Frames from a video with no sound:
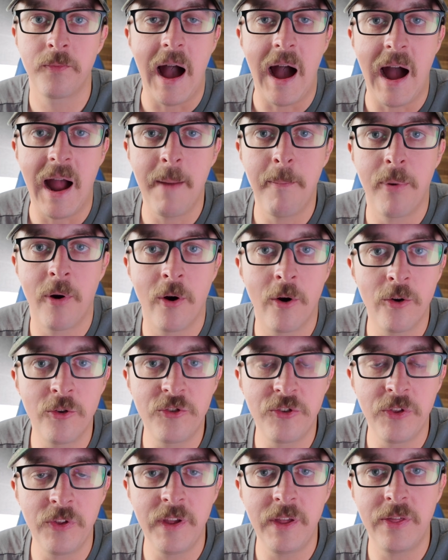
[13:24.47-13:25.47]
I
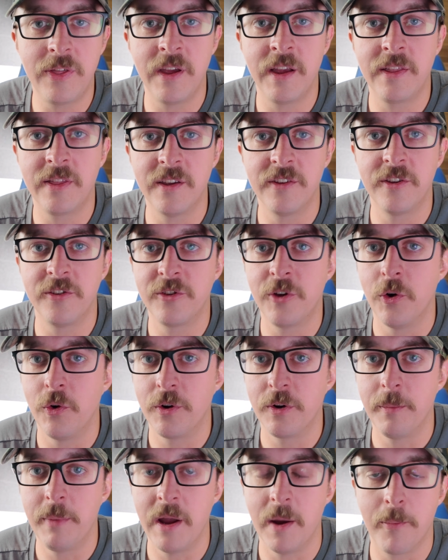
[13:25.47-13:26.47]
personally think this is
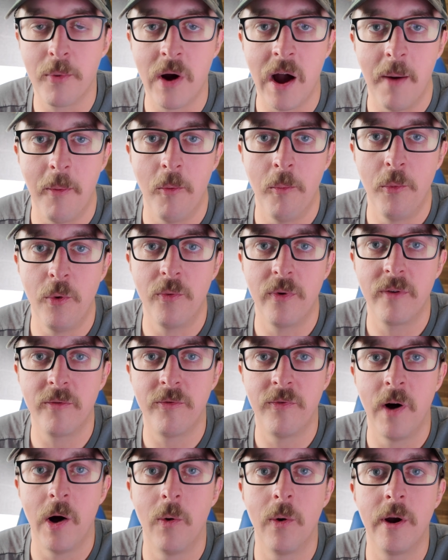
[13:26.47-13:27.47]
going to be a problem moving
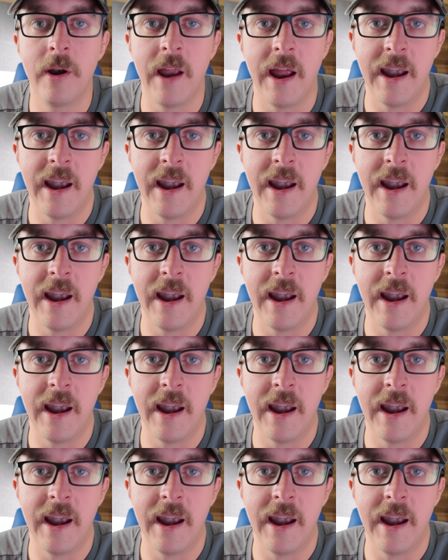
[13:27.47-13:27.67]
forward,